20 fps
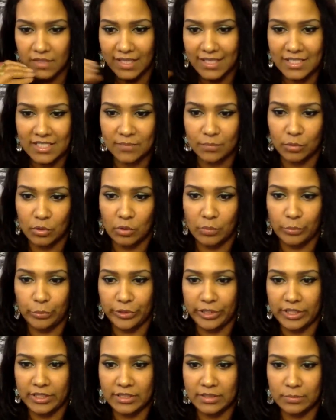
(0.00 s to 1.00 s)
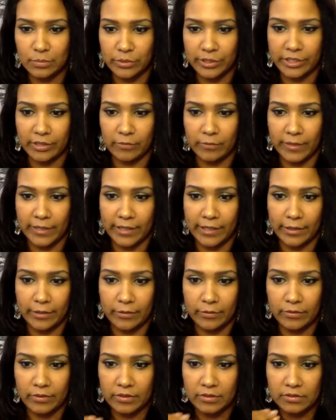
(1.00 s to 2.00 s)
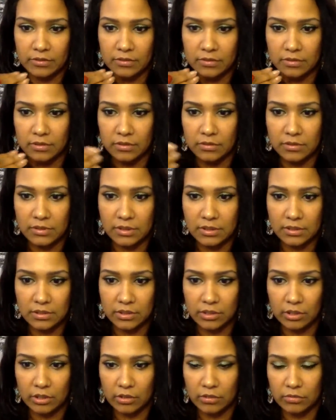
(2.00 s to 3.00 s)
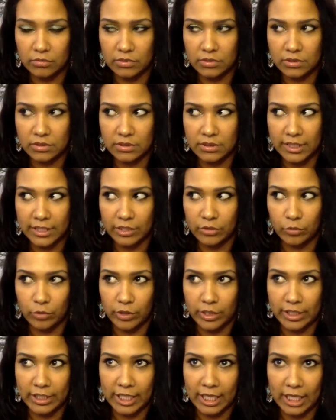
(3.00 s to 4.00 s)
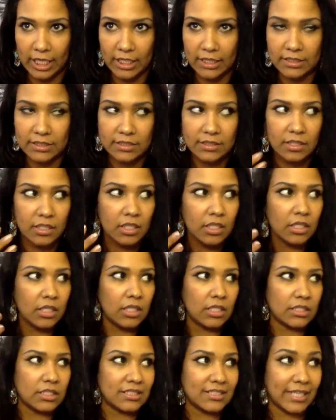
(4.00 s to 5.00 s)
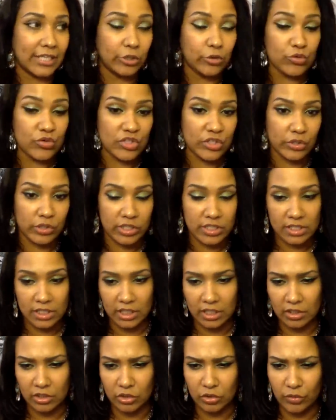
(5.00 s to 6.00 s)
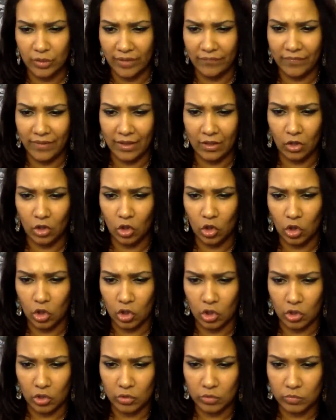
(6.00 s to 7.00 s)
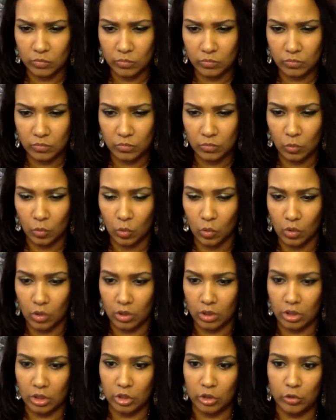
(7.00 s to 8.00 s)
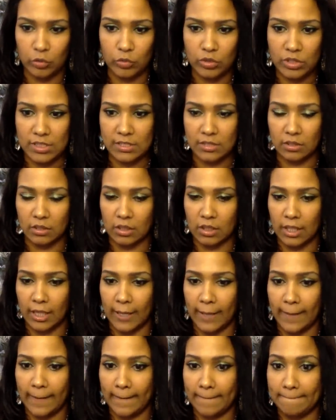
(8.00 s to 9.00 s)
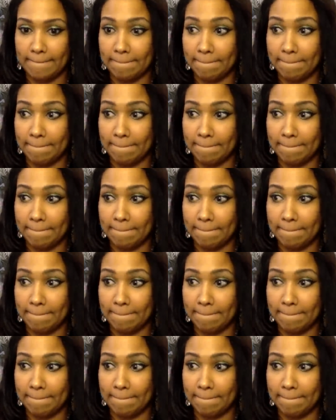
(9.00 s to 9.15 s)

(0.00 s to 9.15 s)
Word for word: that is appropriate to bring around to, you know, take you on a date, to take you seriously? Do you have that look? Or do you just look like,